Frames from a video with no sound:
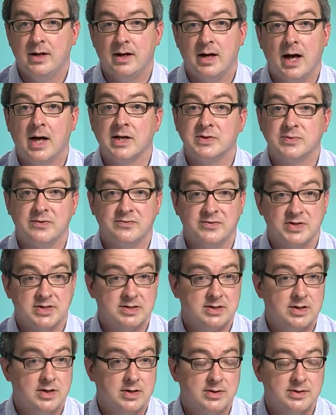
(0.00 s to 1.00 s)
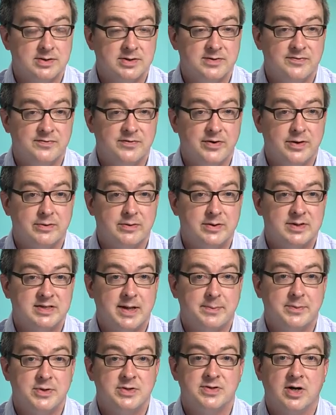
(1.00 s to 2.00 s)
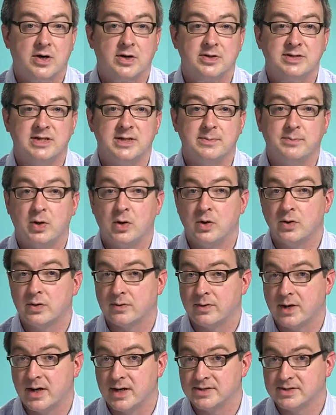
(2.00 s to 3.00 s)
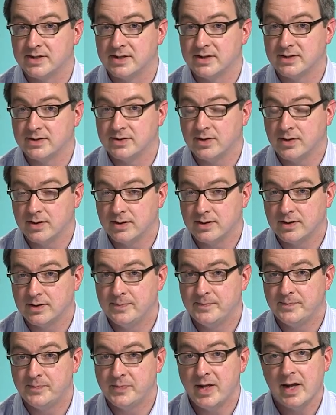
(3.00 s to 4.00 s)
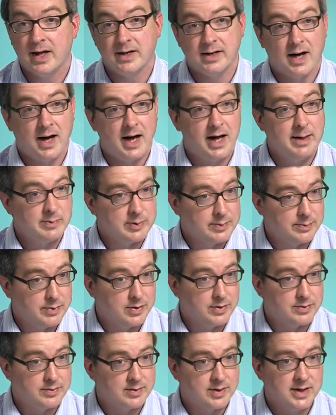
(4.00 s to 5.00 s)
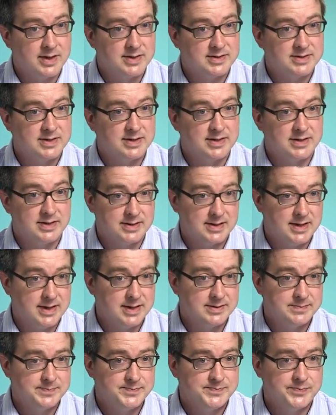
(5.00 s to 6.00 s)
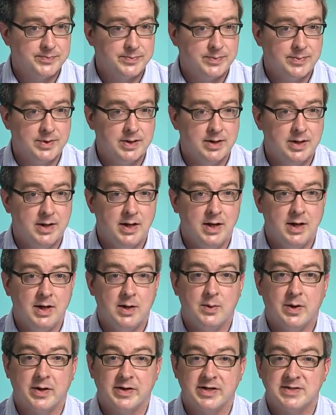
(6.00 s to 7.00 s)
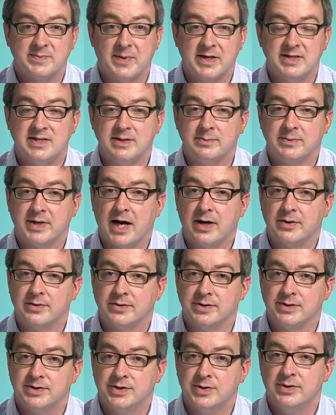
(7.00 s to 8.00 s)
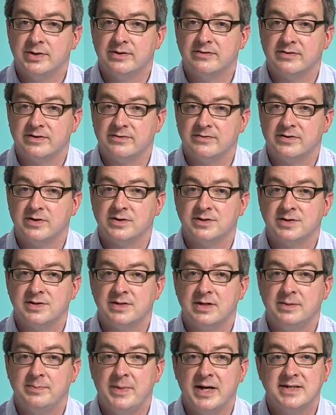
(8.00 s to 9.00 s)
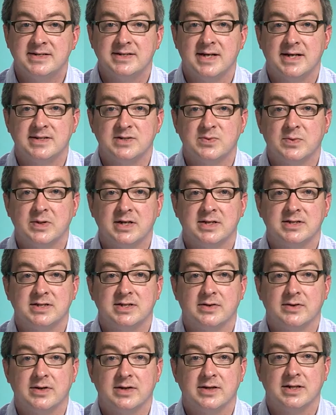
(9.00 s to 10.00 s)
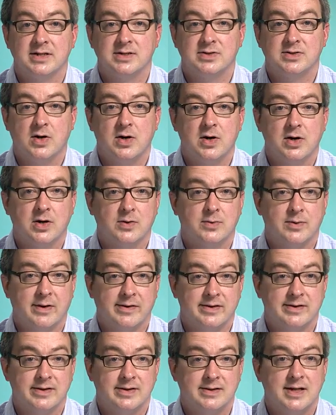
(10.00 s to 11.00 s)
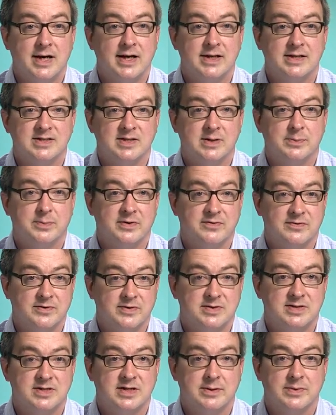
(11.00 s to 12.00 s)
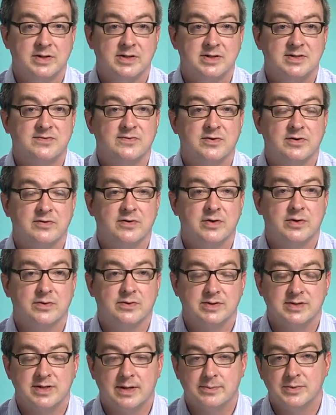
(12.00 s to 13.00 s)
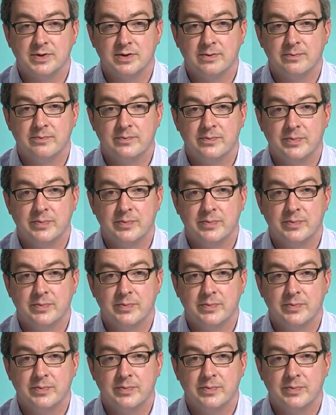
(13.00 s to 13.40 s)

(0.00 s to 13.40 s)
As we've just learned, photoreceptors are depolarized in the dark and hyperpolarized in the light. While this might seem counterintuitive at first, it makes sense when considering that dark rather than light is the preferred stimulus for a photoreceptor.